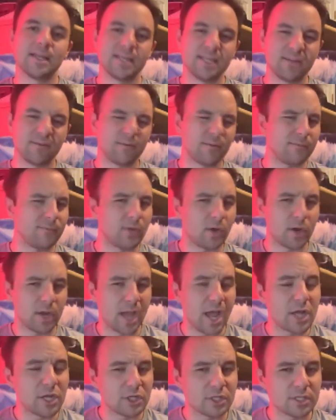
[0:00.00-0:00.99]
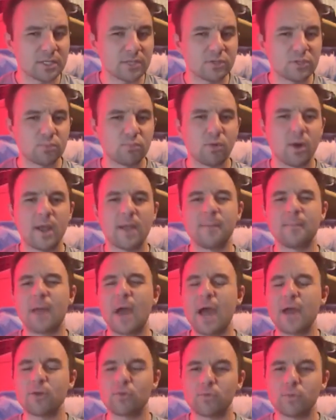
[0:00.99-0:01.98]
different variations of Spright.
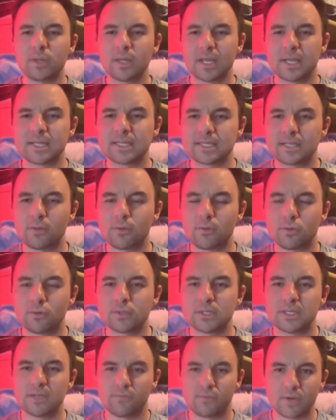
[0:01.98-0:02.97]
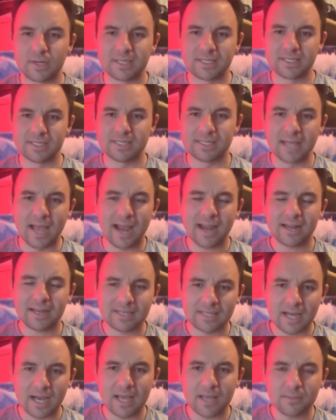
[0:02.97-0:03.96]
I don't really consider those different
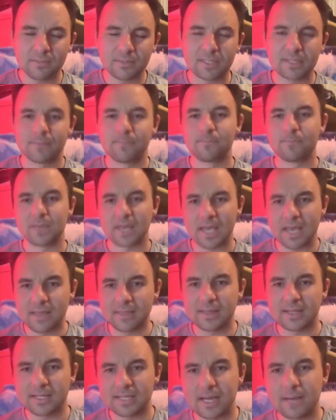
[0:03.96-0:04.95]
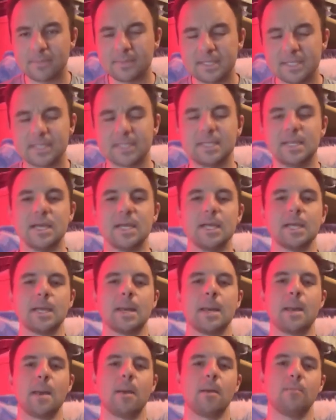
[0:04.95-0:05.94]
deck types in the top
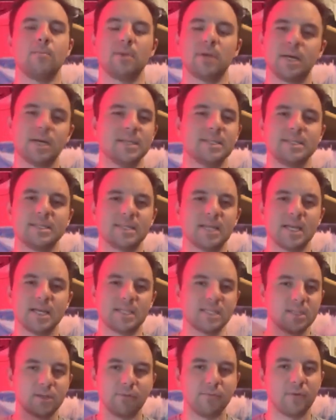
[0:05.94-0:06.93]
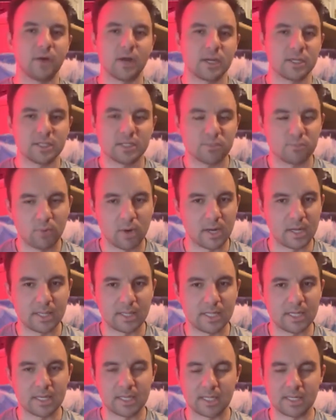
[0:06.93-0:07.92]
16 because it's still fucking Spright
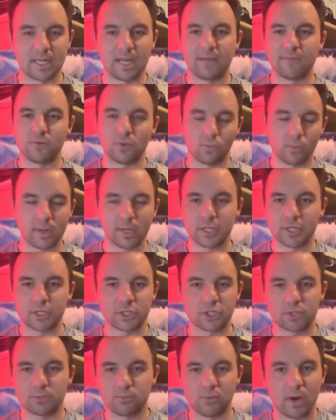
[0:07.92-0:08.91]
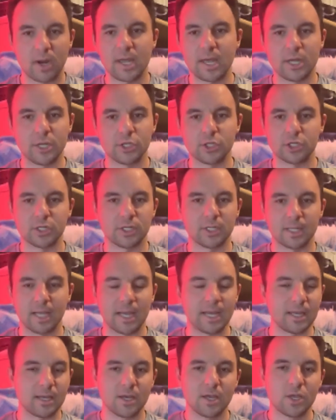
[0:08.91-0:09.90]
at the end of the day. If you're running a Spright engine,
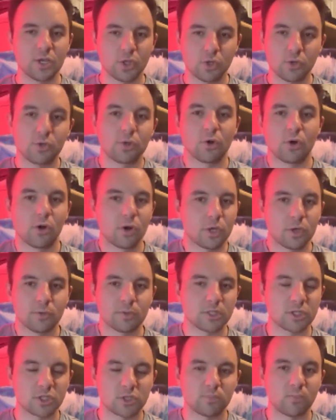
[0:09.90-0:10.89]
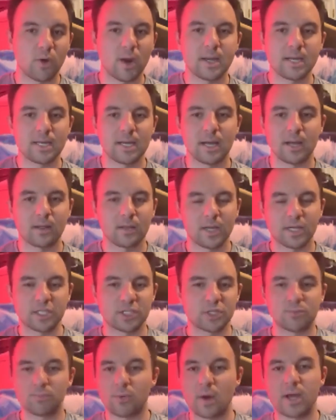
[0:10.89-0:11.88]
like you could argue it's a Spright deck. Like
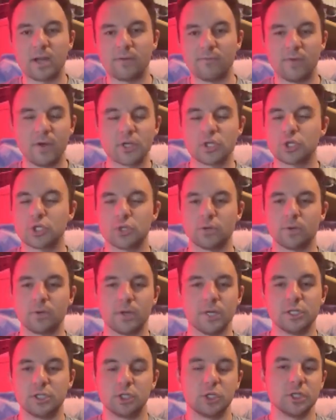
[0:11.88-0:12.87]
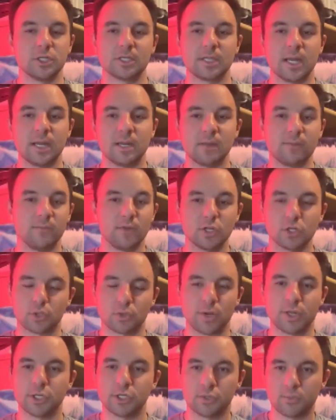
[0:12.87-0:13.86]
Spright Adventure is just an
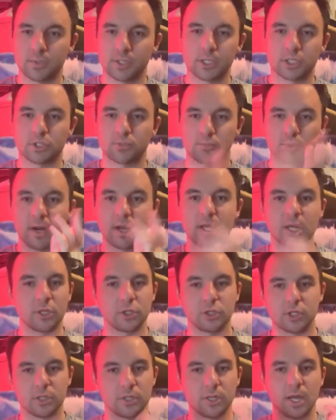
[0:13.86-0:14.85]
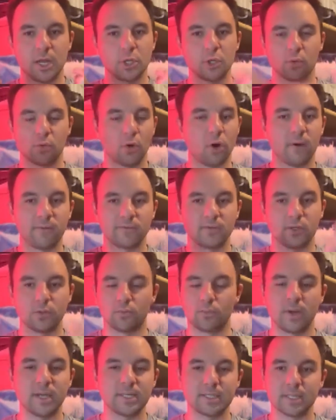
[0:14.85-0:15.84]
adventure engine with a Spright engine and you're off to
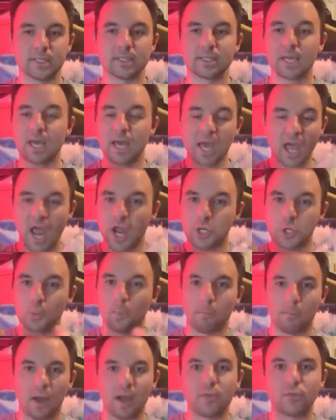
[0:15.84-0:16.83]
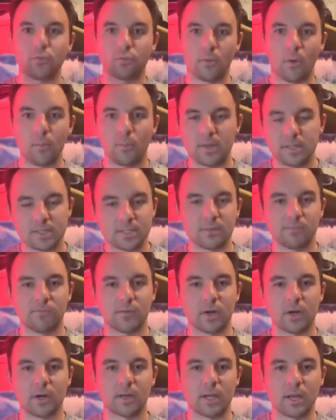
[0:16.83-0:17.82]
the races and you might throw in some
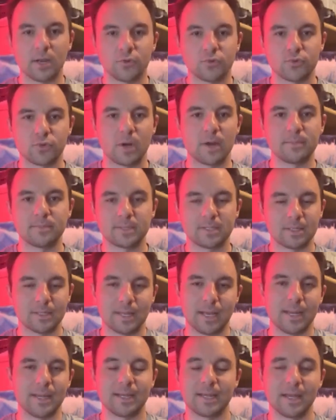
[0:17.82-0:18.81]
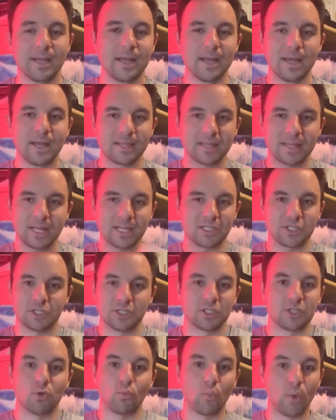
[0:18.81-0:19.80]
fucking hand traps. Like that's
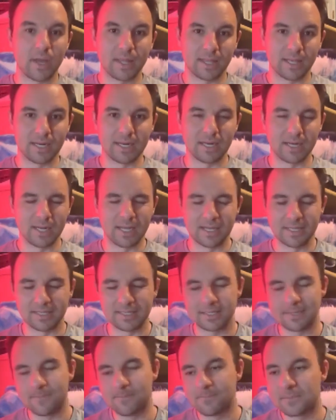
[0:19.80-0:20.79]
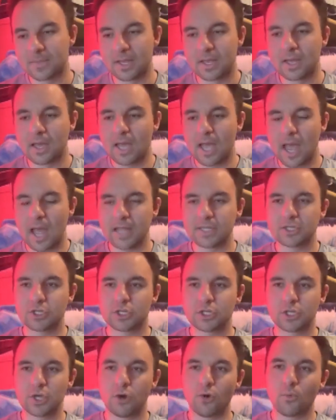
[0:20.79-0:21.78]
just the way that it is. And
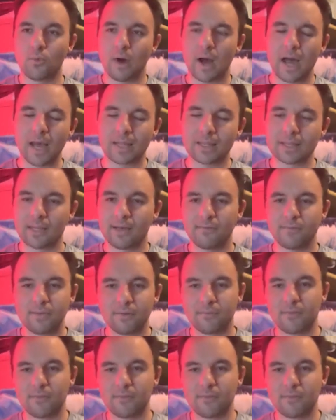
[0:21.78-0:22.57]
so I love the